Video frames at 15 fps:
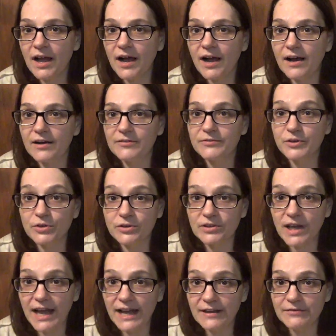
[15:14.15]
of your
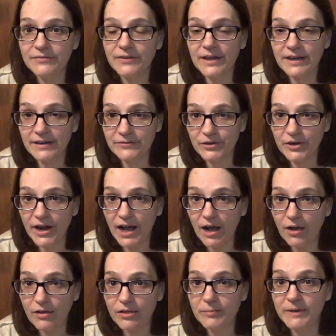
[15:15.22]
life and of your
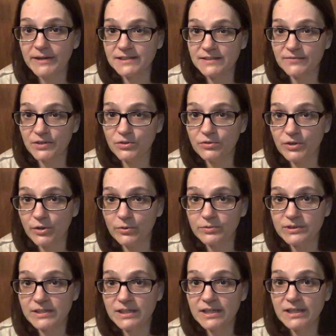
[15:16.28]
health, because if you don't,